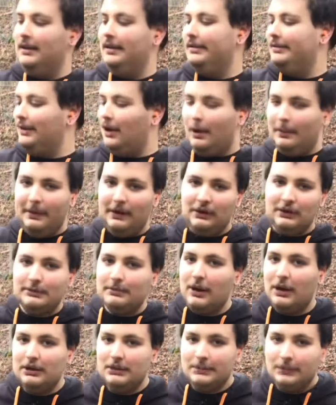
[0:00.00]
I'll be
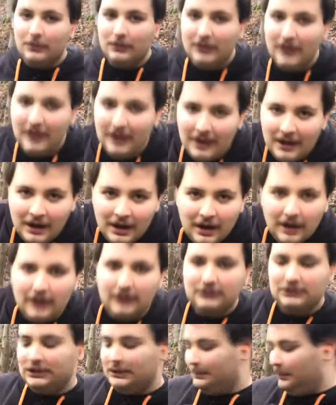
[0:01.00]
responsible. I'll
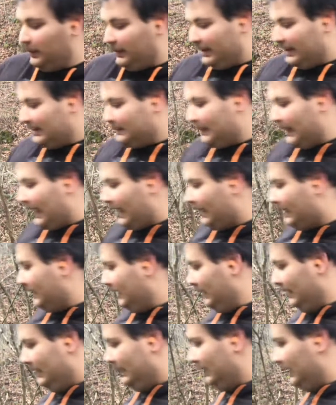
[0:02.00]
just put this back.
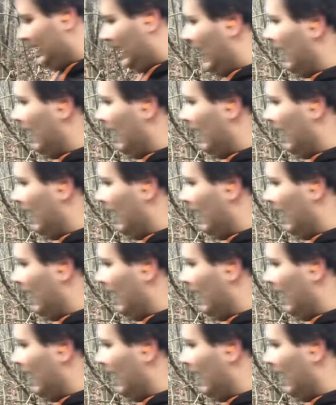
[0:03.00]
I